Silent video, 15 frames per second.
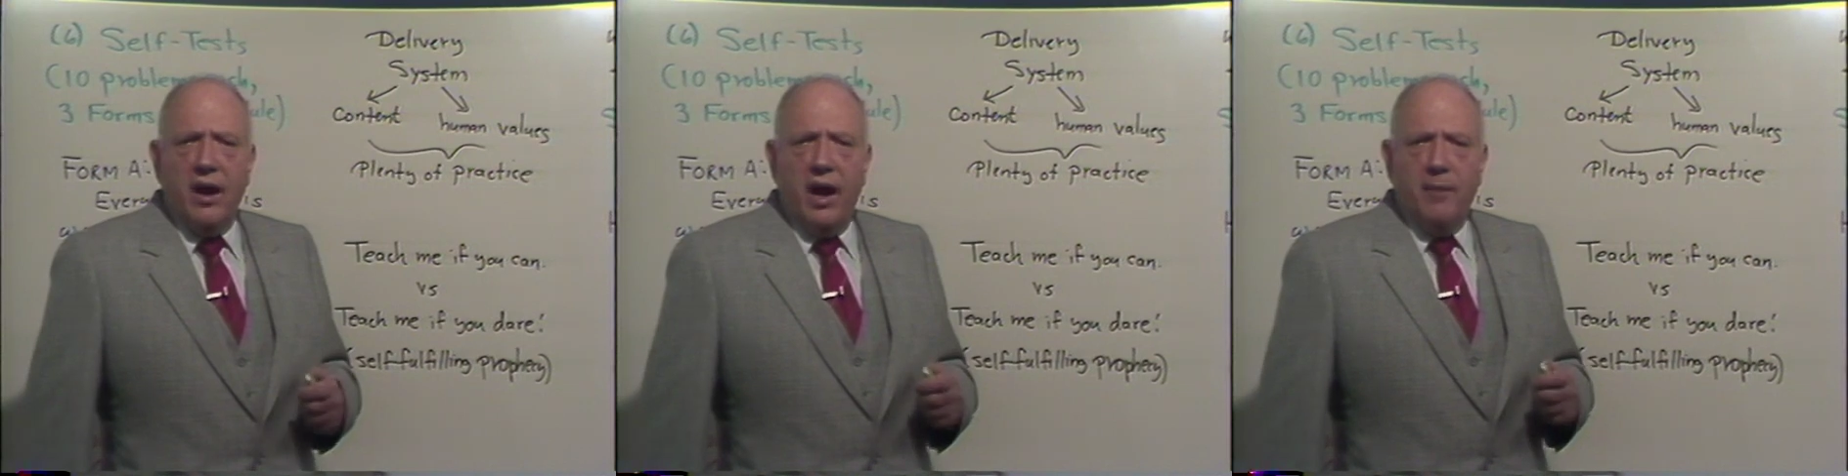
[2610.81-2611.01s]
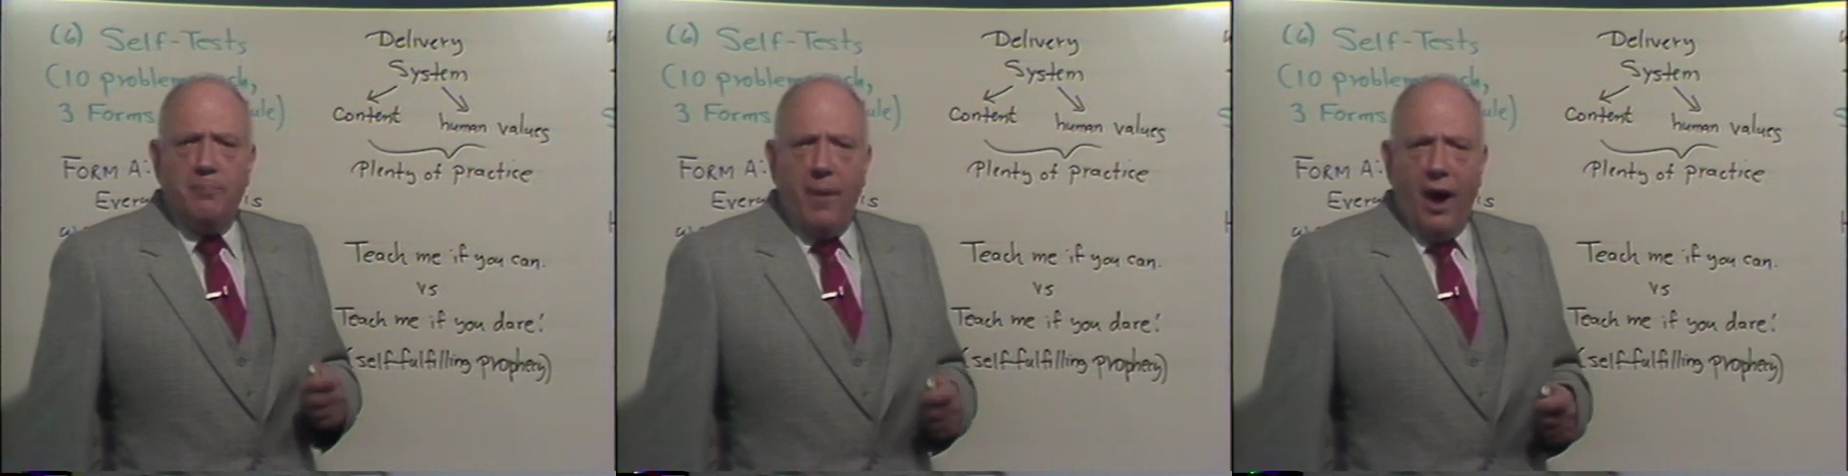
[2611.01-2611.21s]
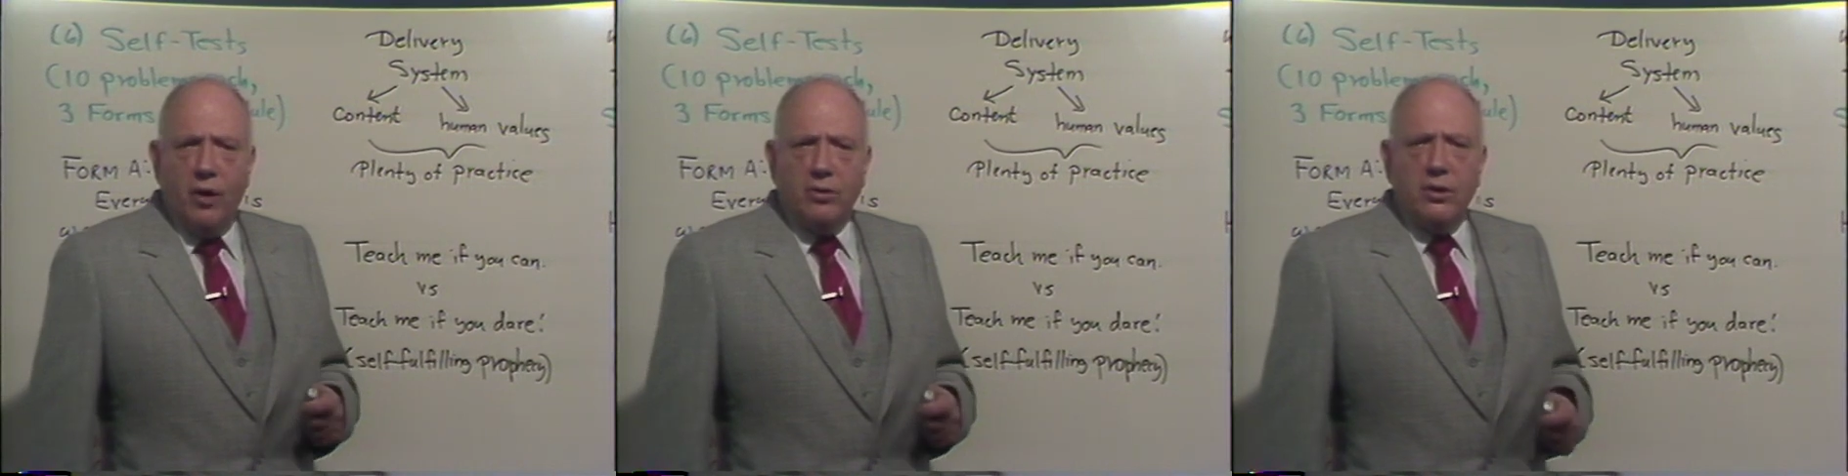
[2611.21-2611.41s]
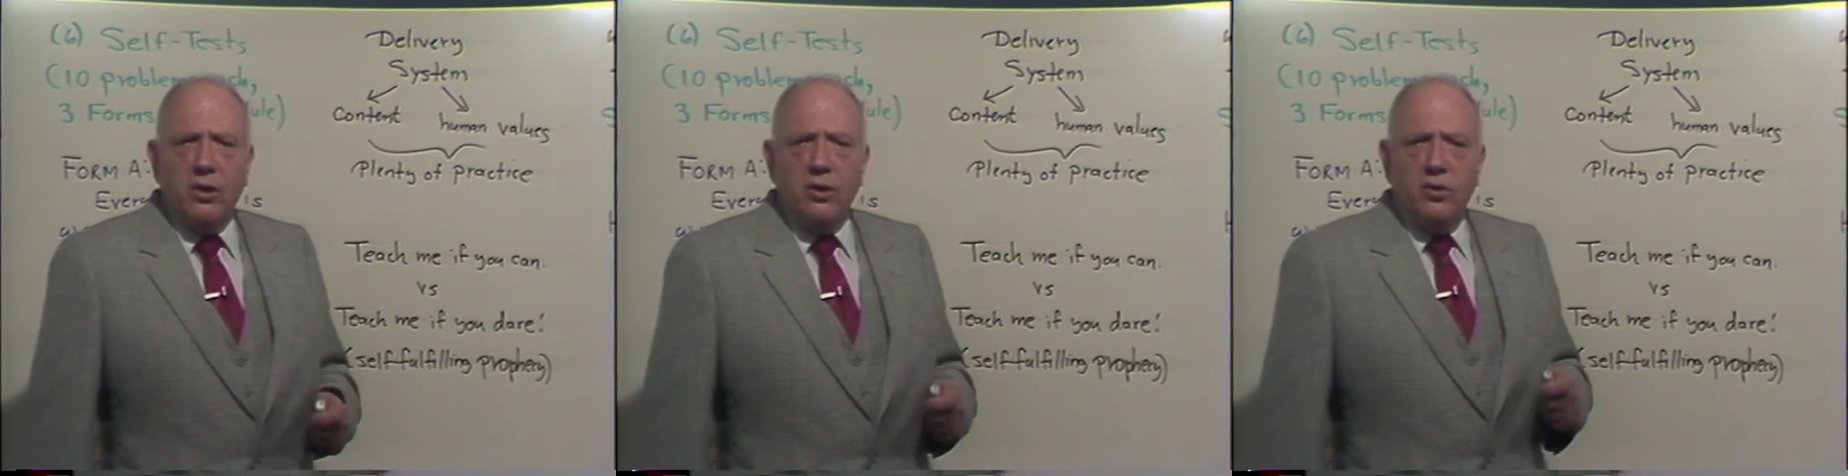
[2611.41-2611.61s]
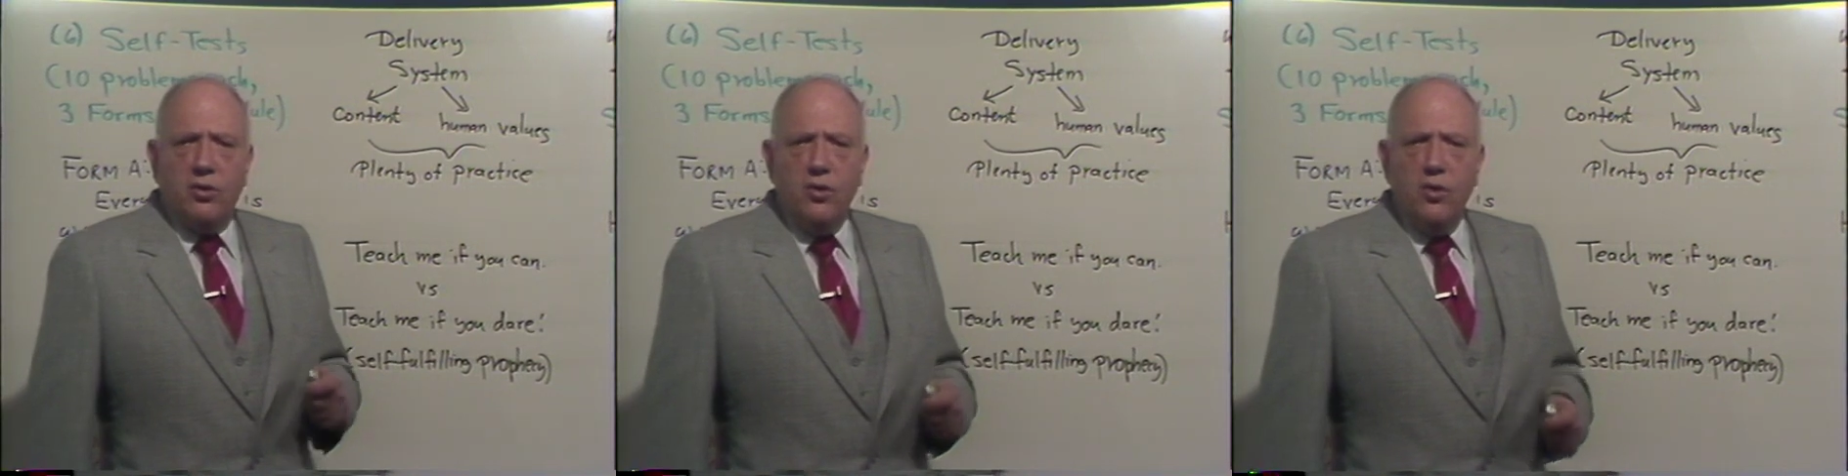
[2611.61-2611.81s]

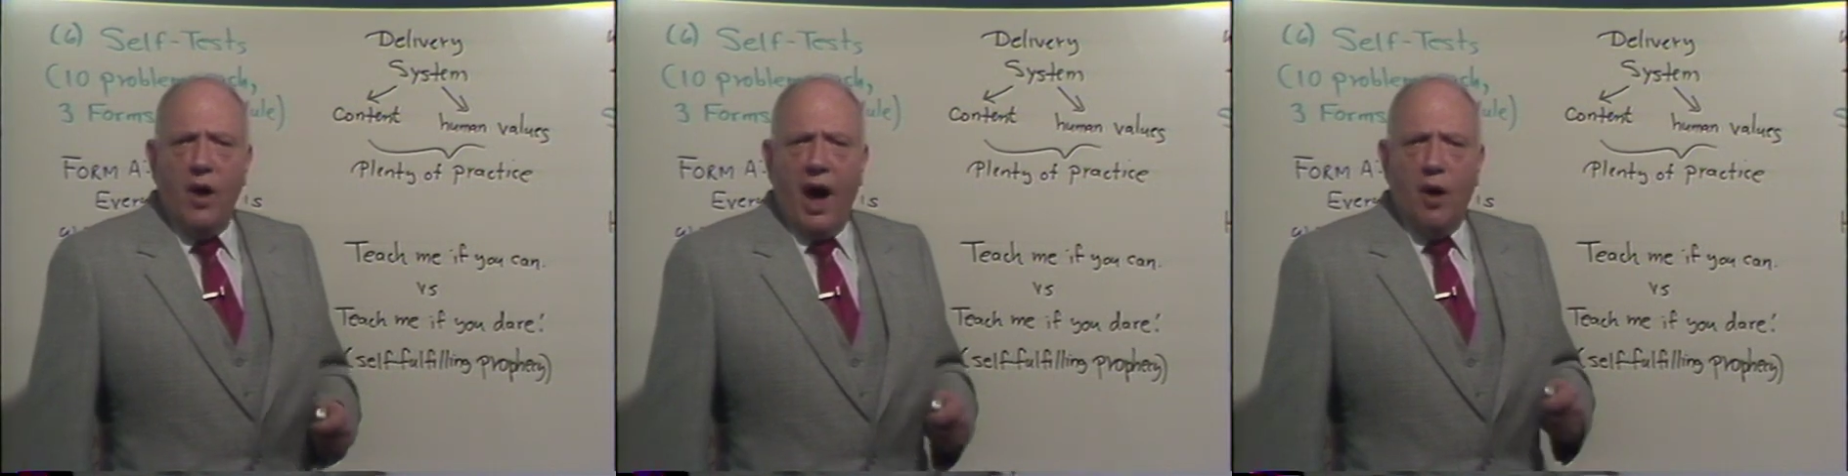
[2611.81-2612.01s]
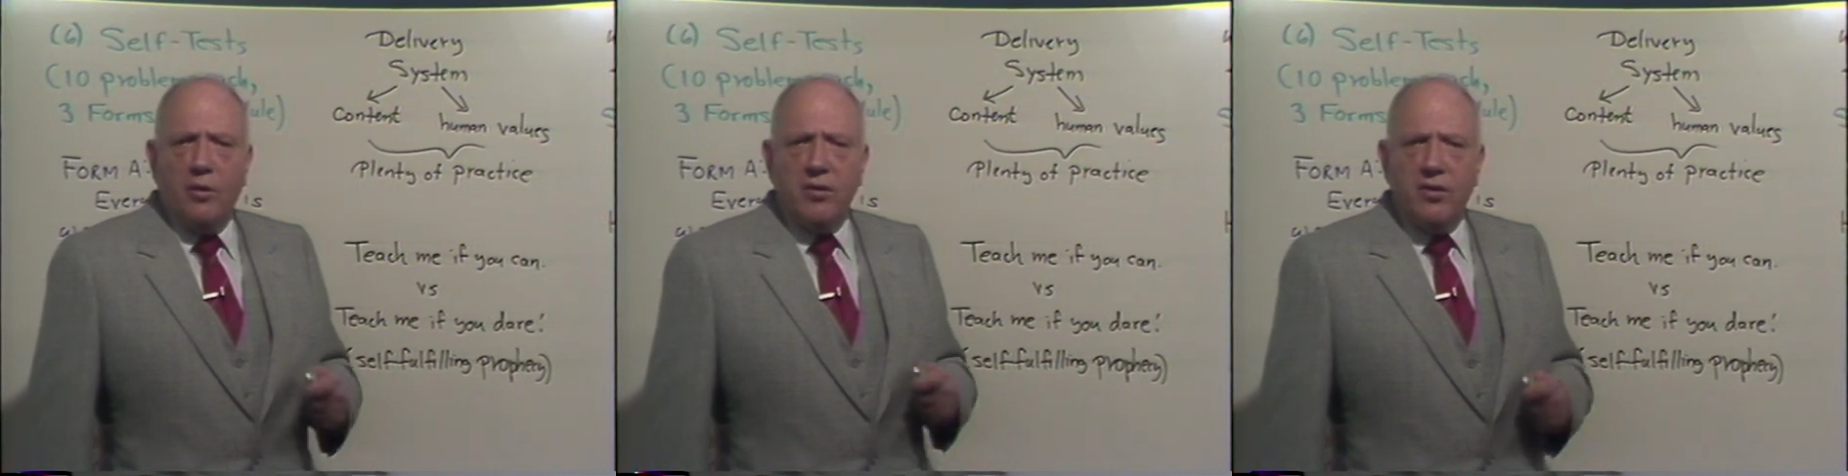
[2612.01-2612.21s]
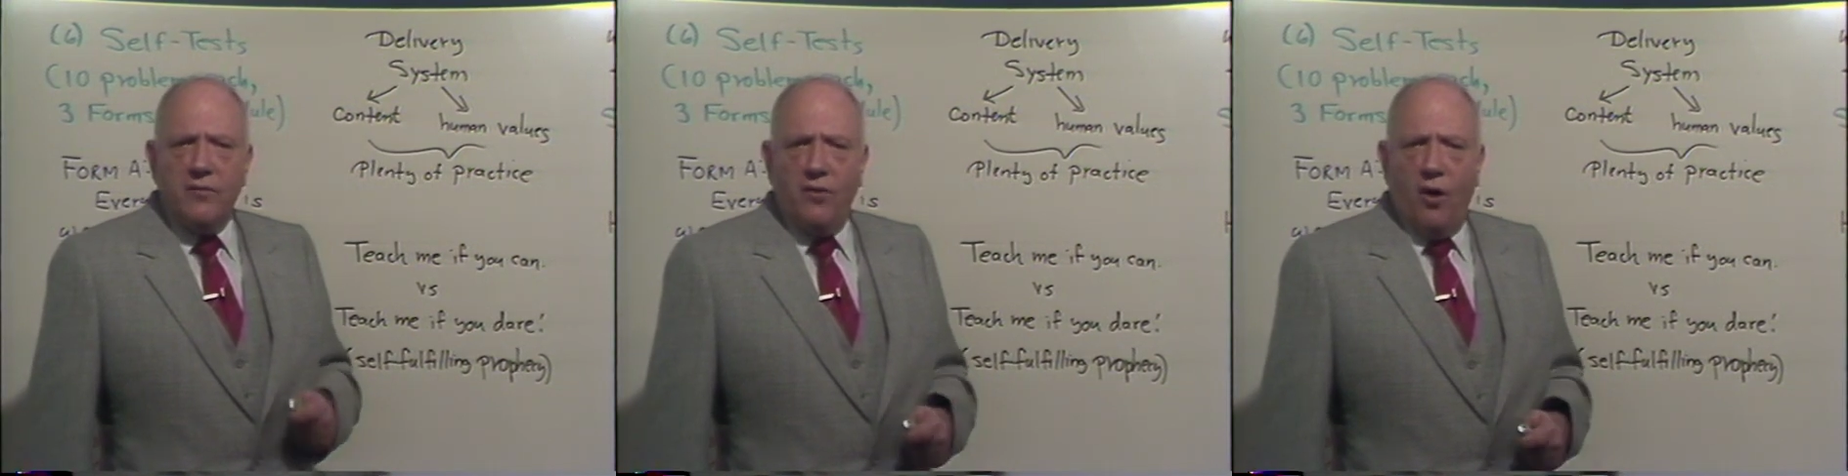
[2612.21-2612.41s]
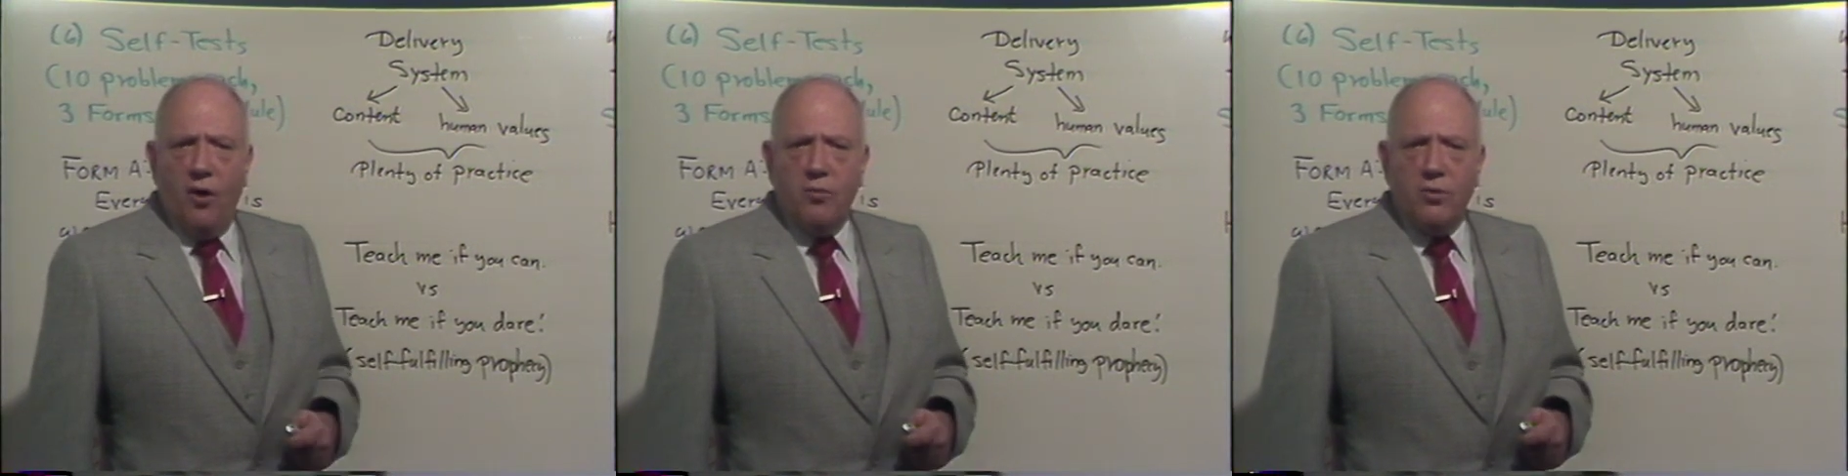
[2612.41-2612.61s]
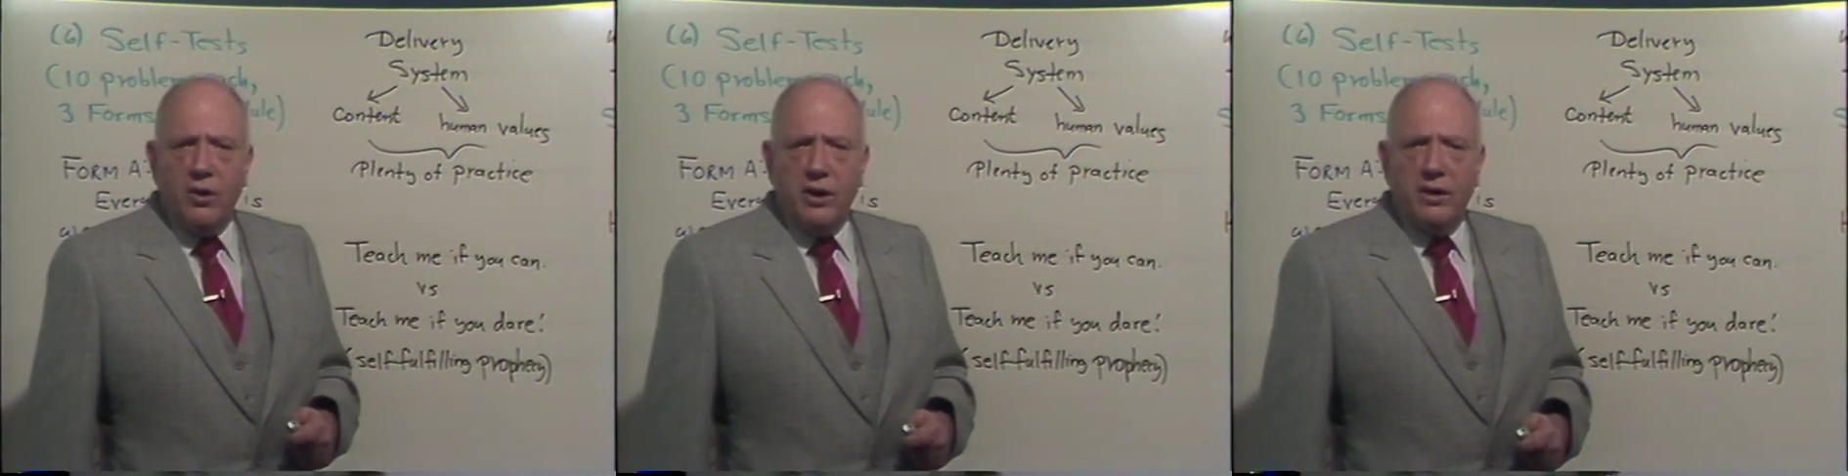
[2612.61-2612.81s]
about 2 hours of
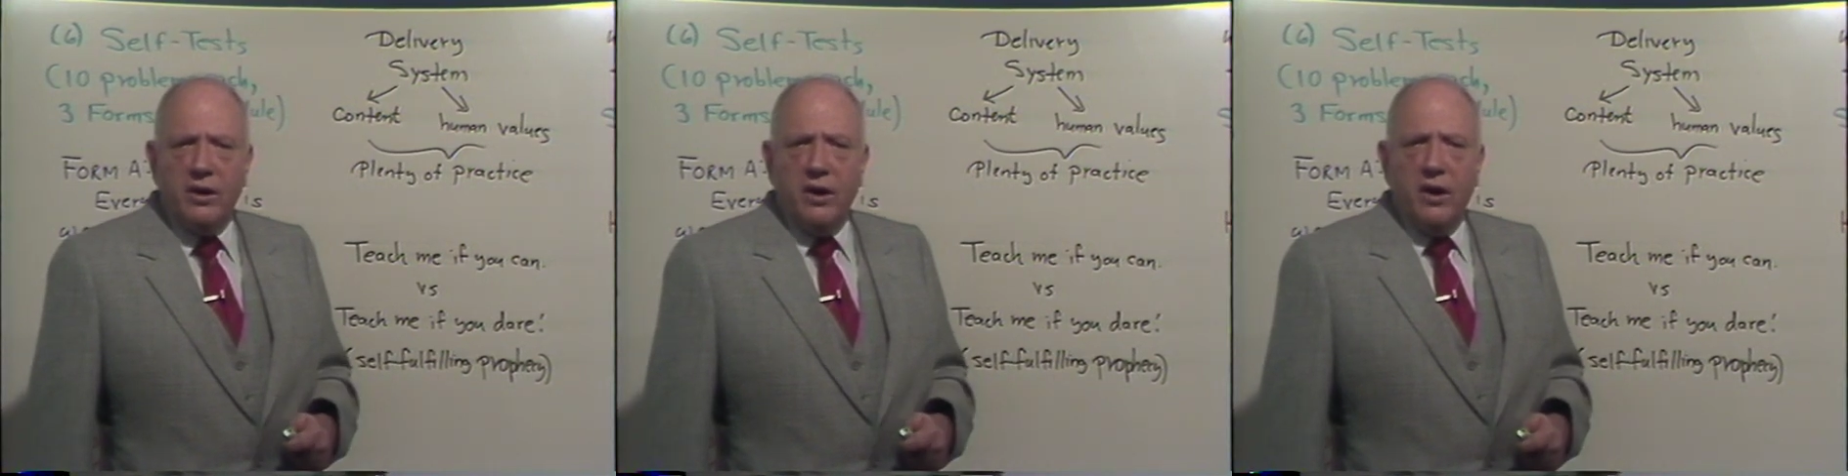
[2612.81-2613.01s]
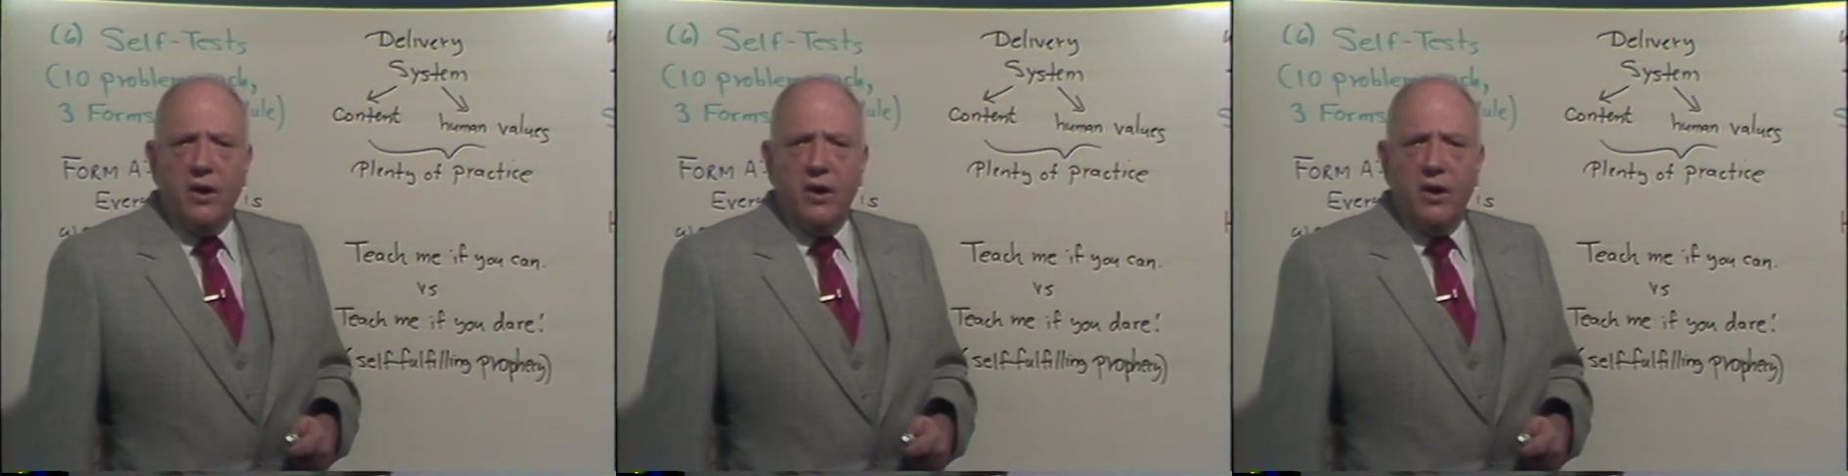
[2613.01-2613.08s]
homework